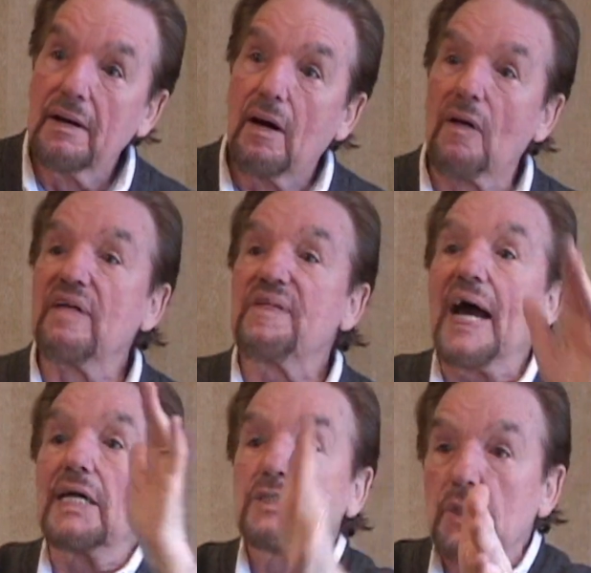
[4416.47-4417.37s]
Or they
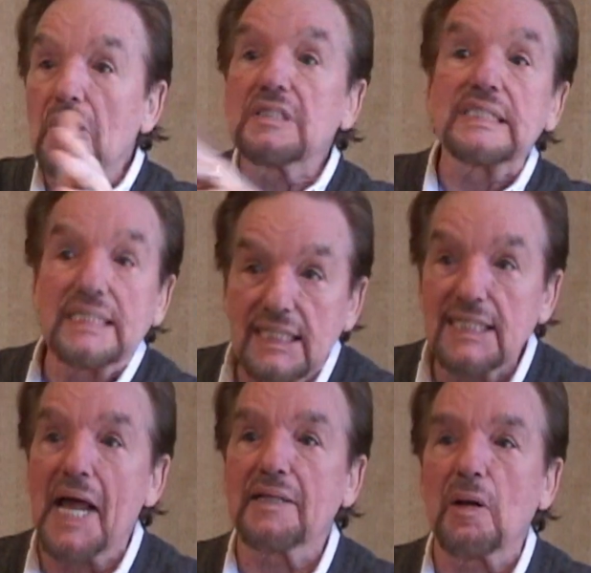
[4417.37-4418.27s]
find a church that's just
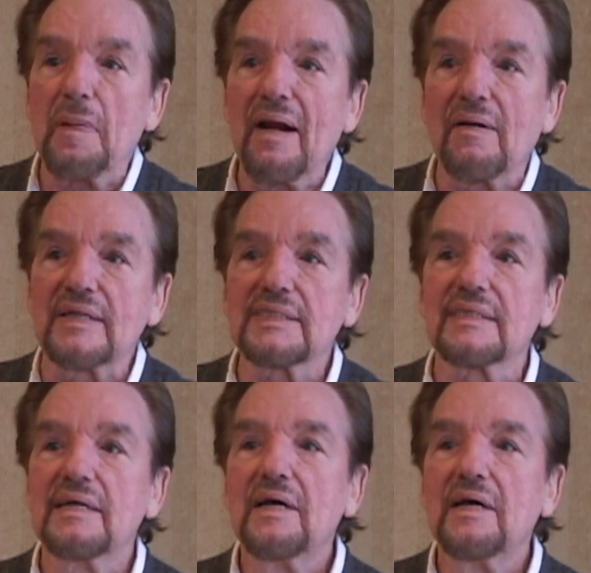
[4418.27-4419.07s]
like their parents,